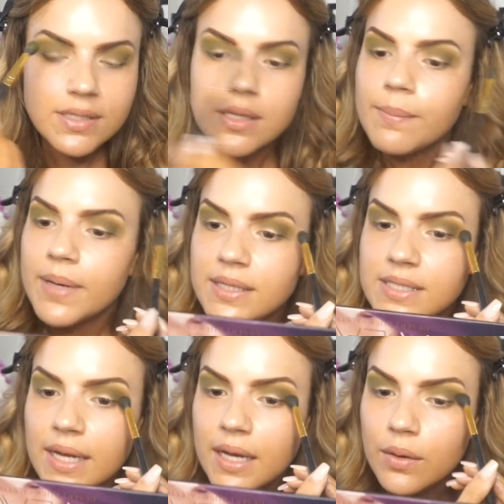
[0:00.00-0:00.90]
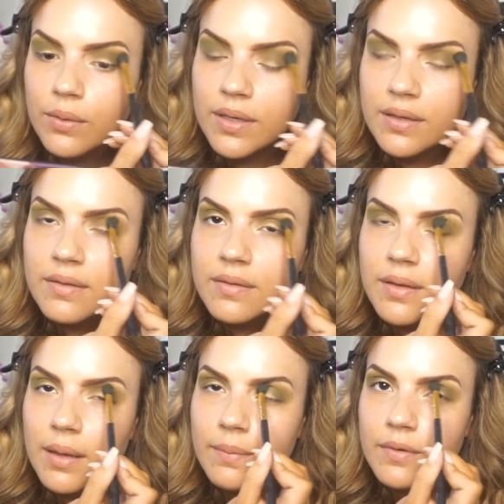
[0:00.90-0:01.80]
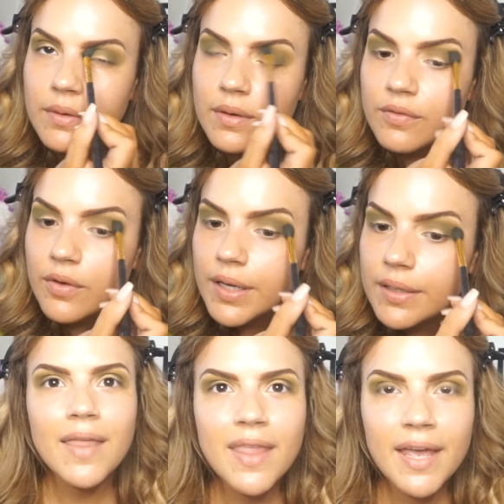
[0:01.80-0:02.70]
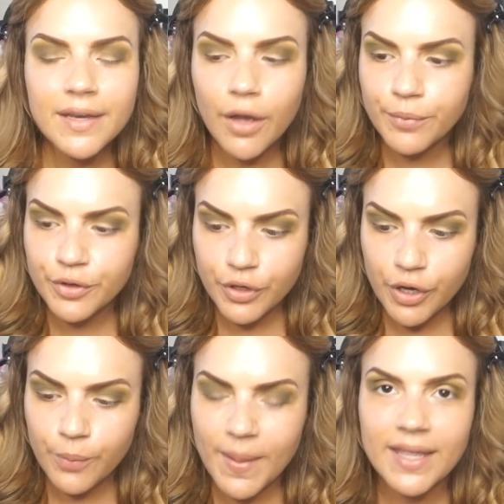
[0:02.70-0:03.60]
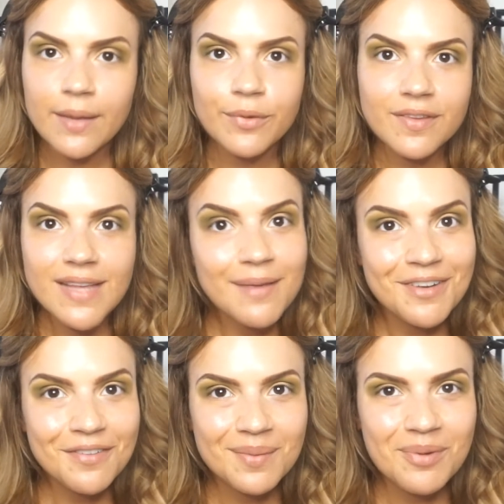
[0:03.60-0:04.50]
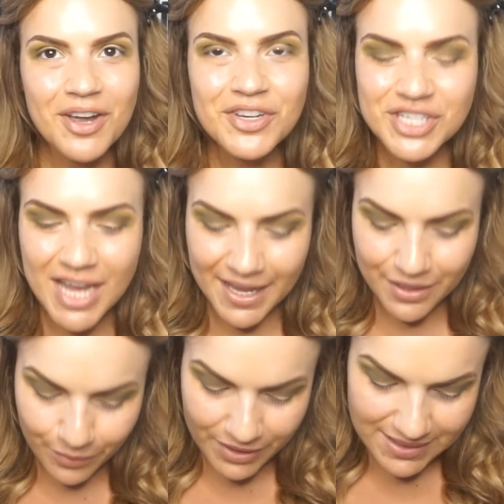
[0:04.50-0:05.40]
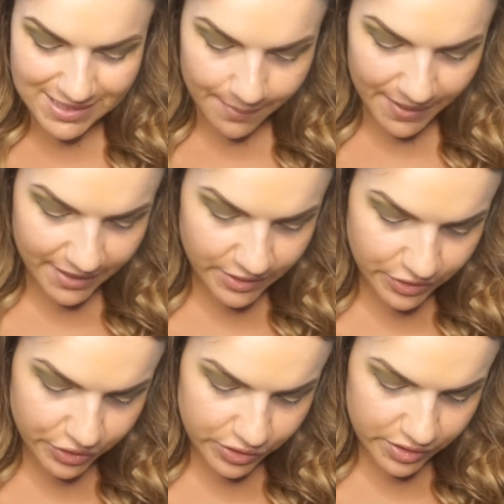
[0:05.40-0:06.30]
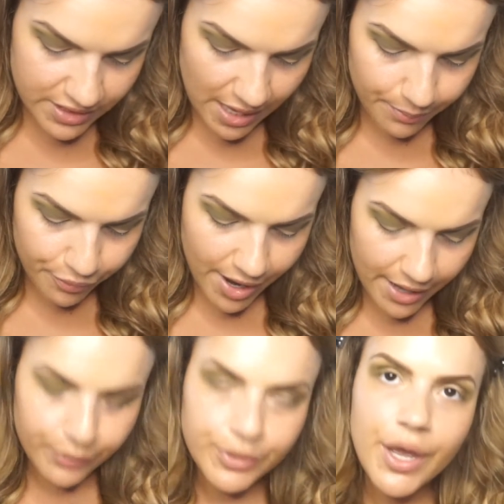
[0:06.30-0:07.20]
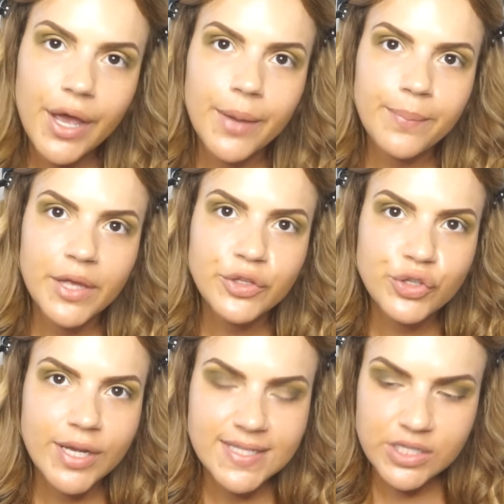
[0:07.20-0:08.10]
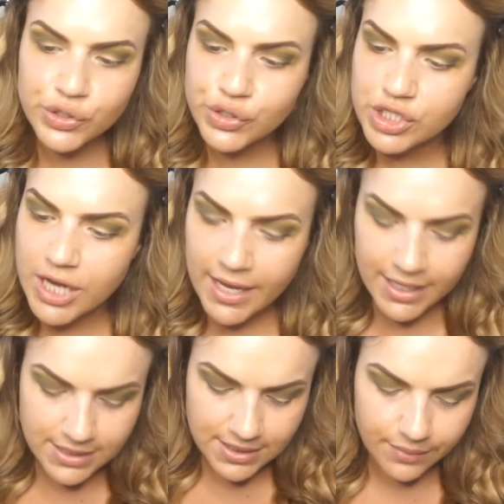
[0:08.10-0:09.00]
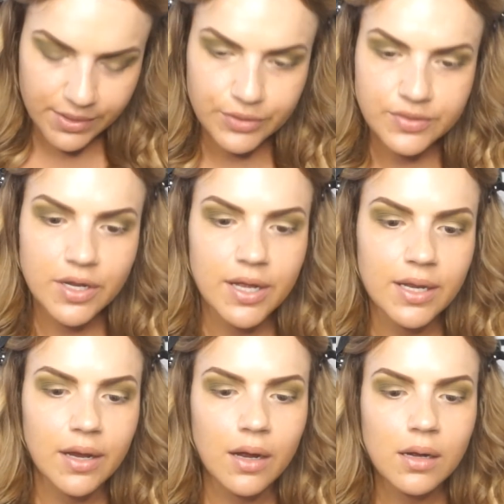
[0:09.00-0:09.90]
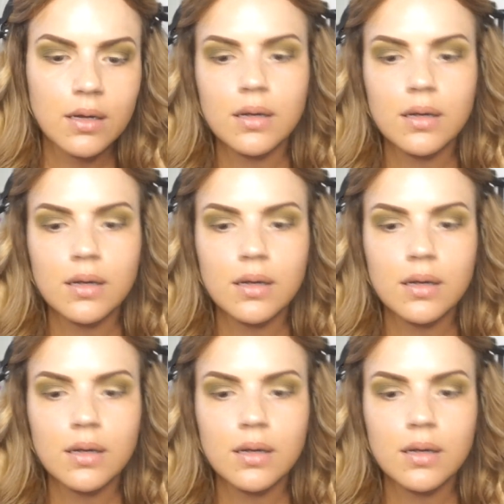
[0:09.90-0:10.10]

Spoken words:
and then blend it out, it's absolutely fine. And then I'm going to go back in with the same fluffy brush, and I'm going to dab it into just that brown transition shade that we used earlier,